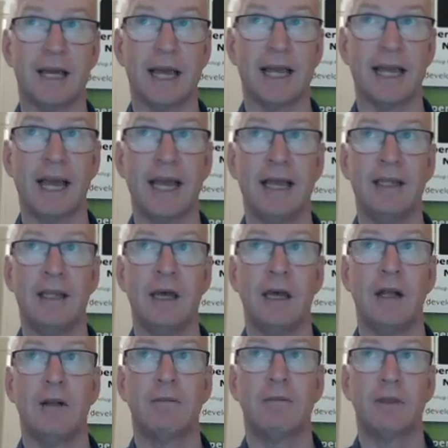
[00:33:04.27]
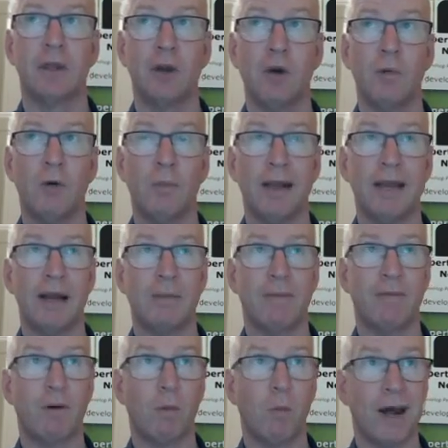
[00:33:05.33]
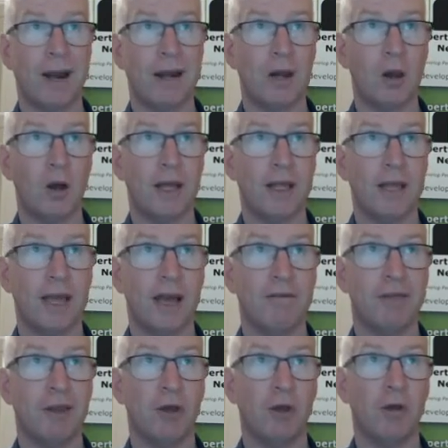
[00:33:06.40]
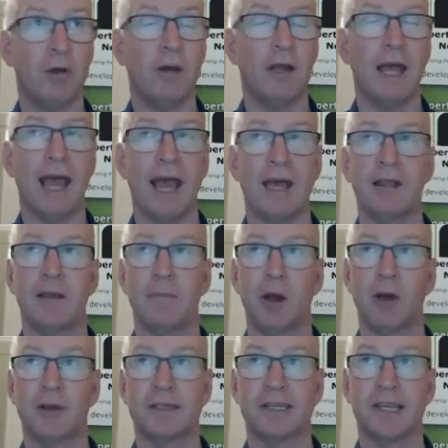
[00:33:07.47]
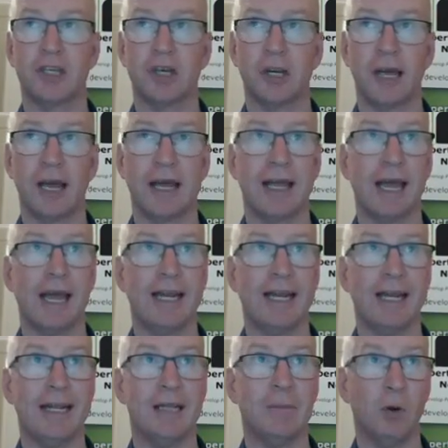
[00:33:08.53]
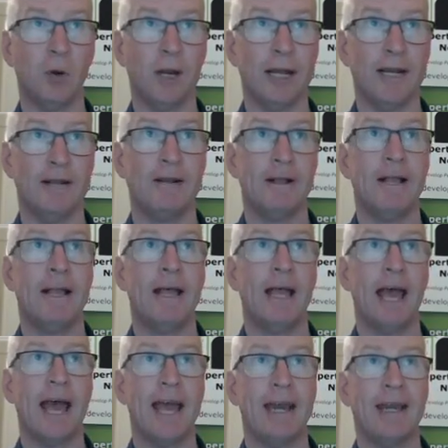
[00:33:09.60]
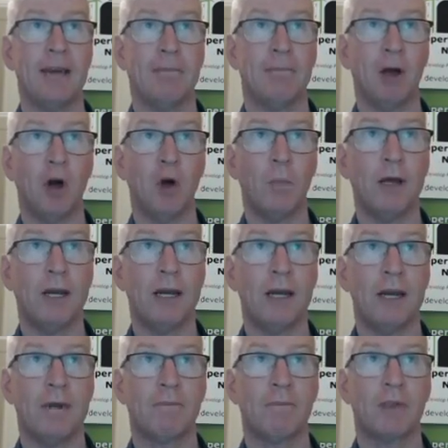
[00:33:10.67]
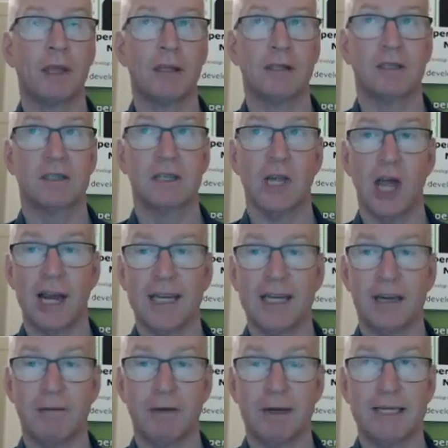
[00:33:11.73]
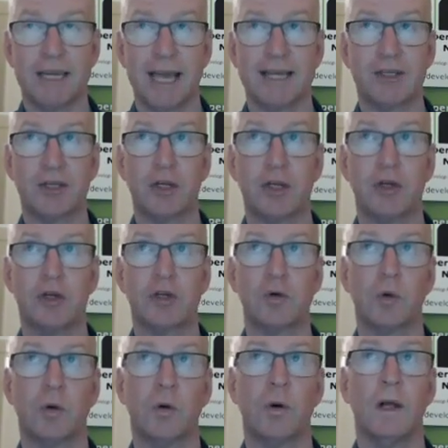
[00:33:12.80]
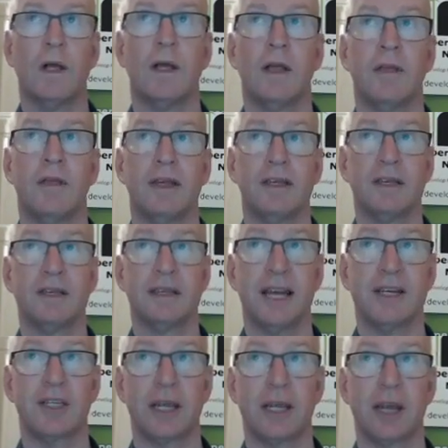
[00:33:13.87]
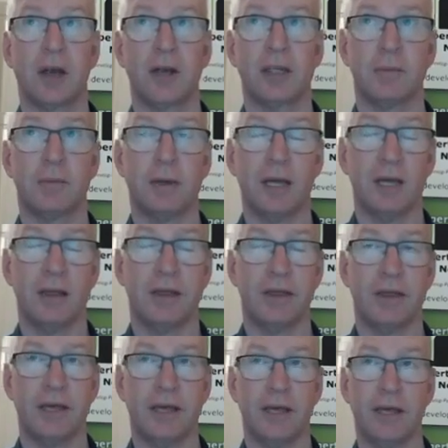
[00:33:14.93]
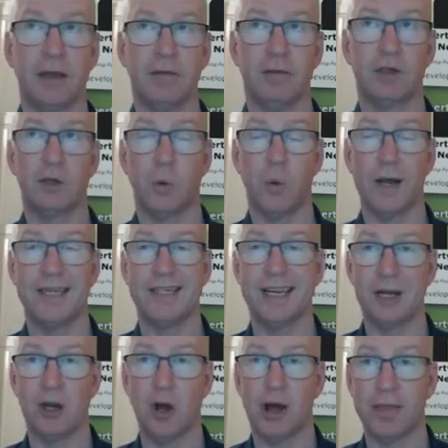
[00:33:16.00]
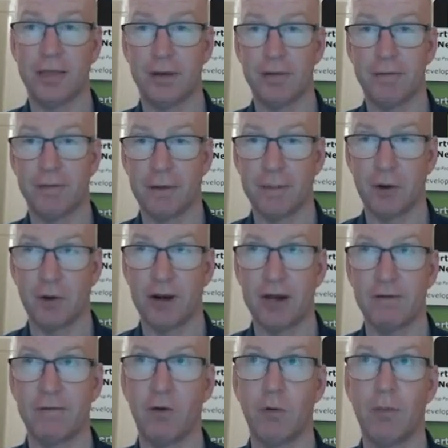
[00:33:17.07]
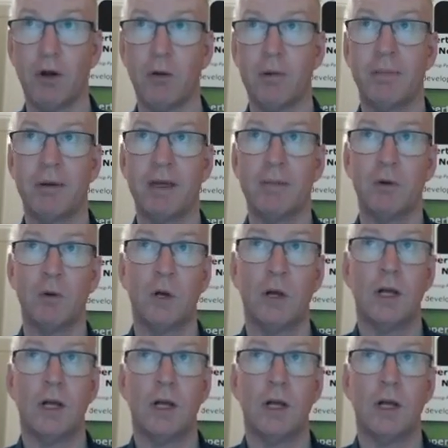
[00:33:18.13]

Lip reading: Again, the normal meetup from 1 o'clock in the afternoon, and the bonus session again in the morning. And in Melbourne, slightly different date to usual. This is actually going to be the 29th of February for Melbourne people.